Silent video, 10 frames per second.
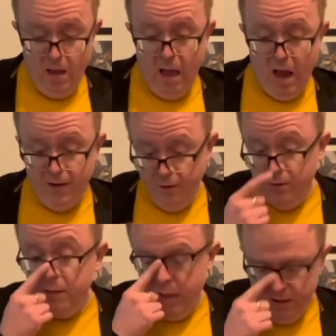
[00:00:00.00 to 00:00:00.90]
And you
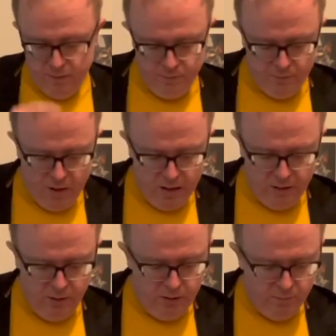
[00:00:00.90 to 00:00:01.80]
say
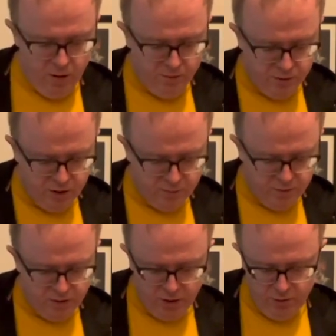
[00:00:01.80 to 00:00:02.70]
little micro
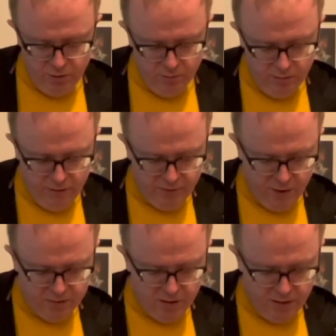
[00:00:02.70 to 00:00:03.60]
adjustments. Can you lift it
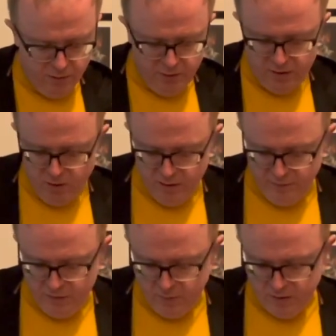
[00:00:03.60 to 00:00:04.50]
up slightly on this side?
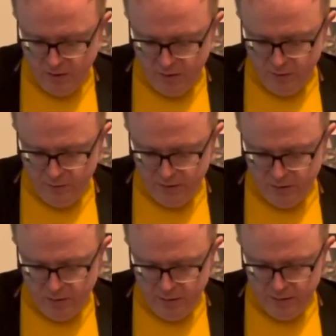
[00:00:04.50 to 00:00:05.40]
Lift it up slightly on this
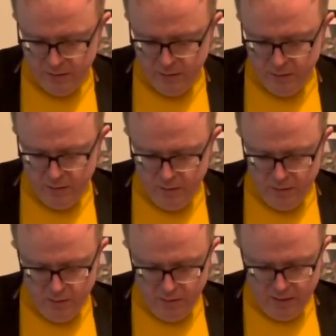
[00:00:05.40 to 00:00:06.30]
side.
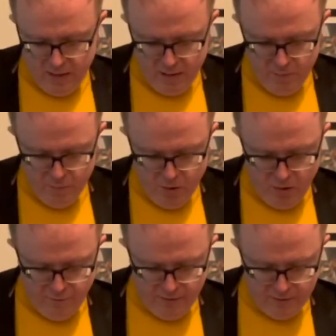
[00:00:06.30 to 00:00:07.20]
Okay,
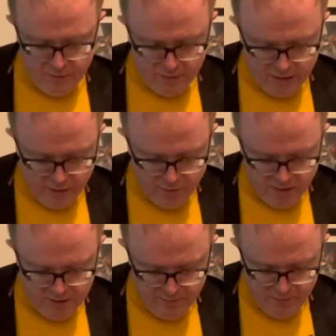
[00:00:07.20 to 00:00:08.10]
perfect. Okay, great.